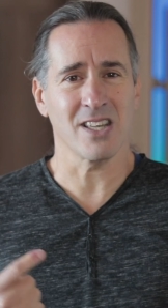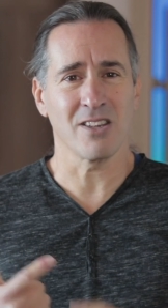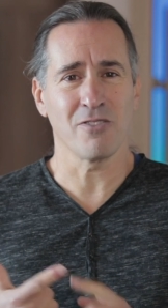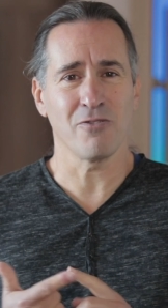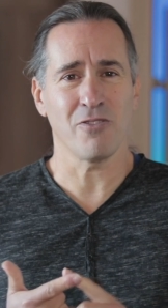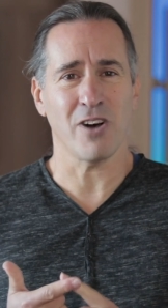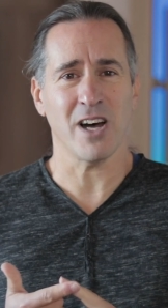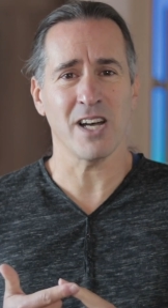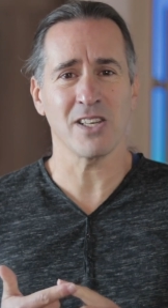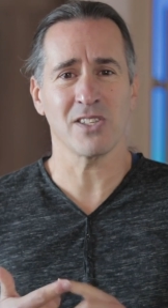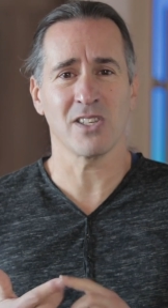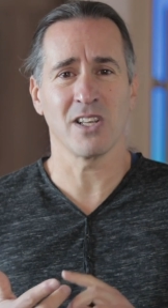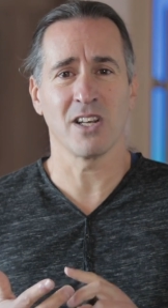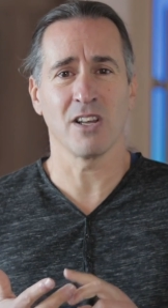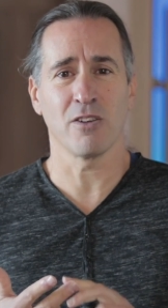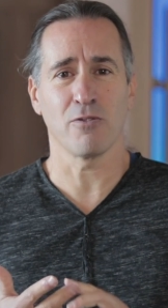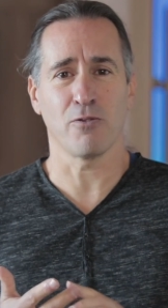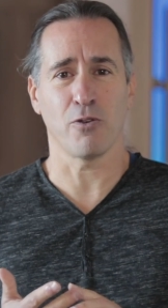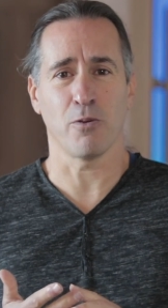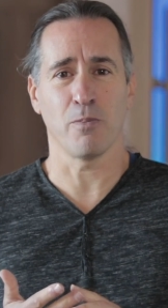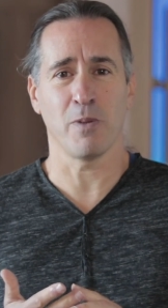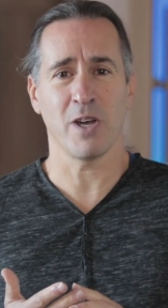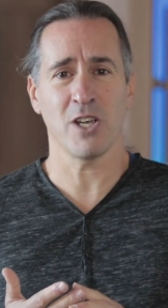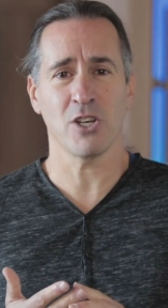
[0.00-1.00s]
advice, and
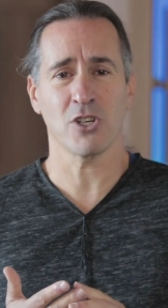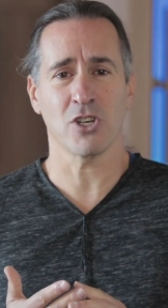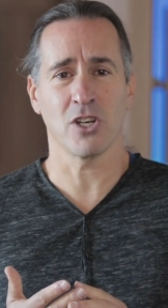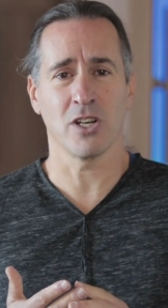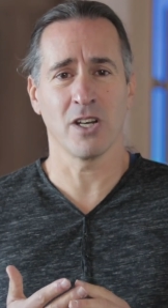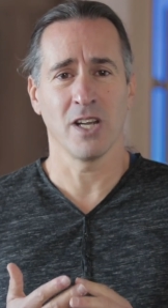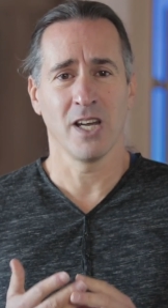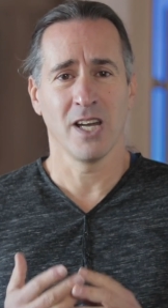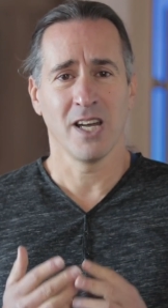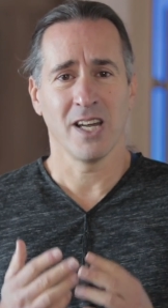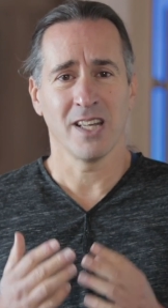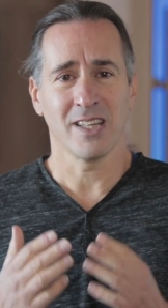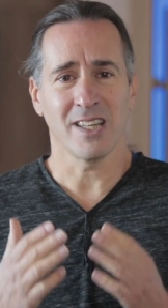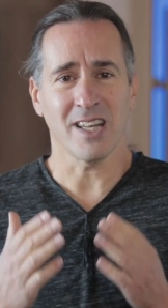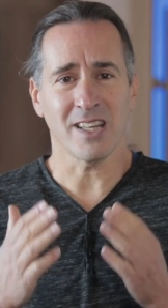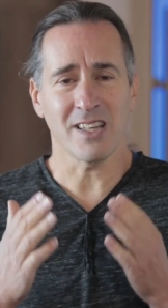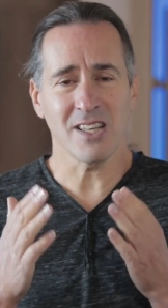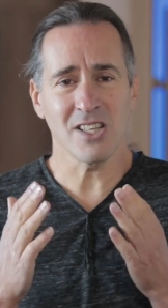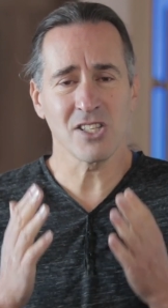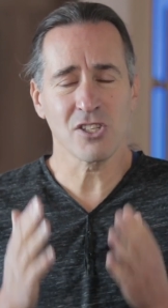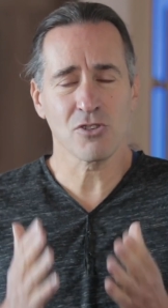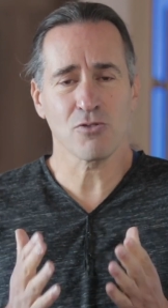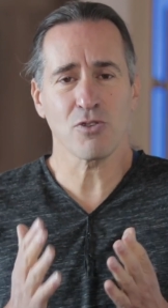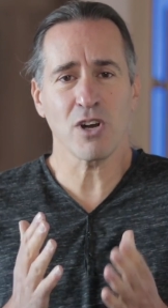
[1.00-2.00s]
information that
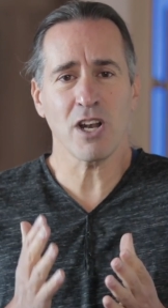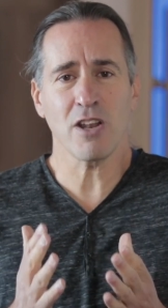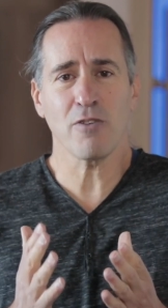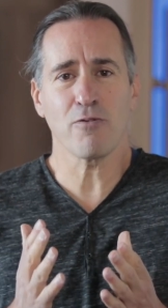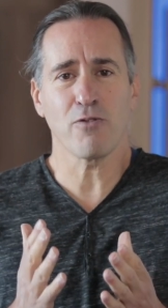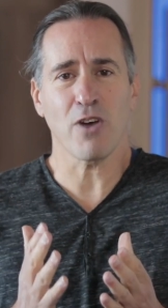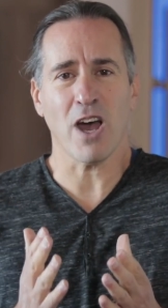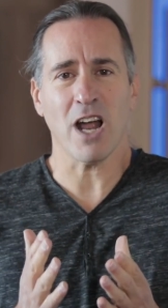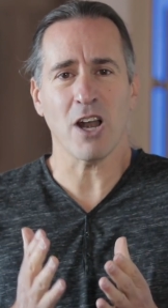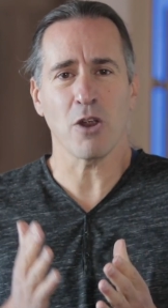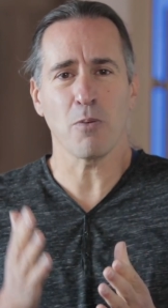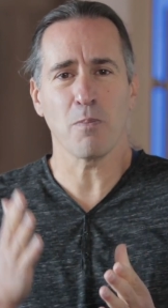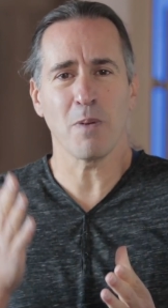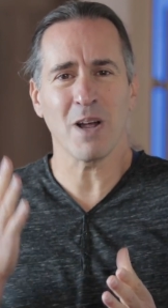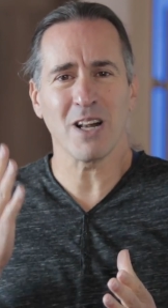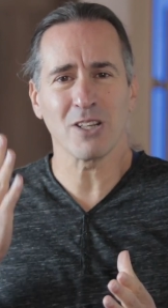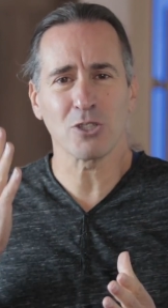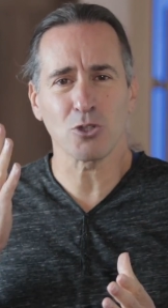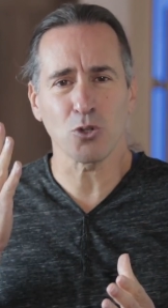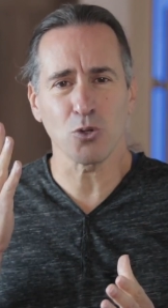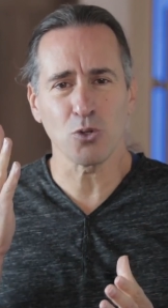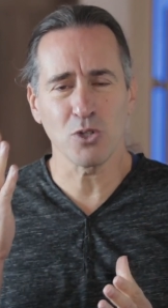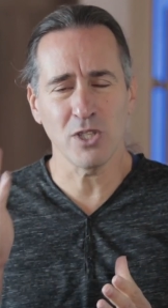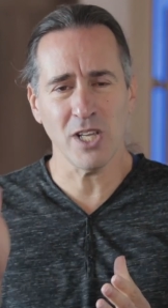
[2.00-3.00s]
is really valuable
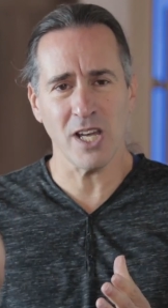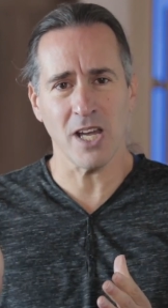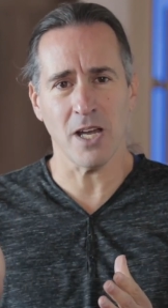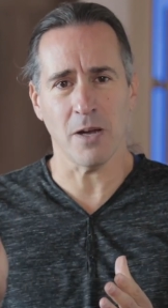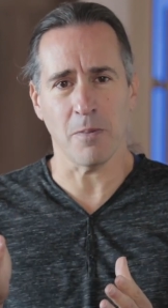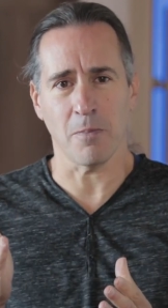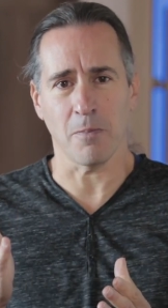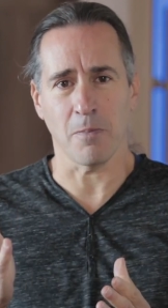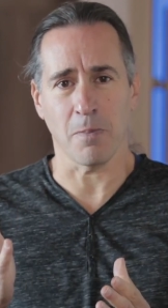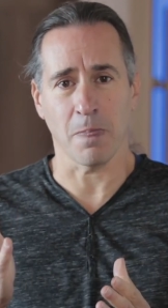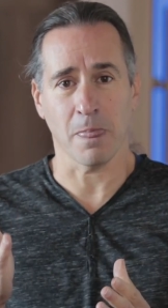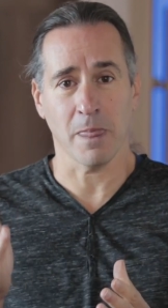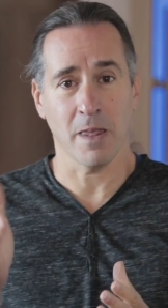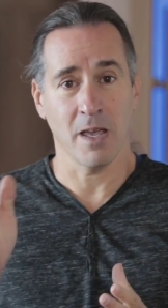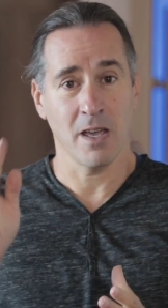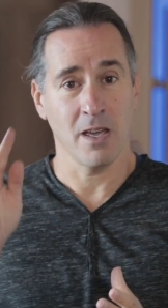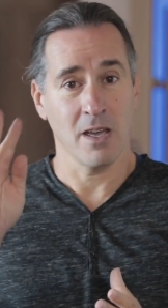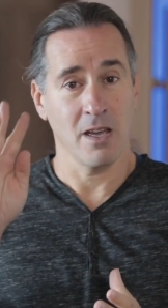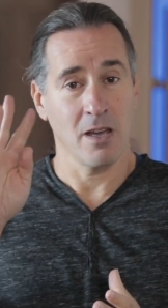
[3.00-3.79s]
to them.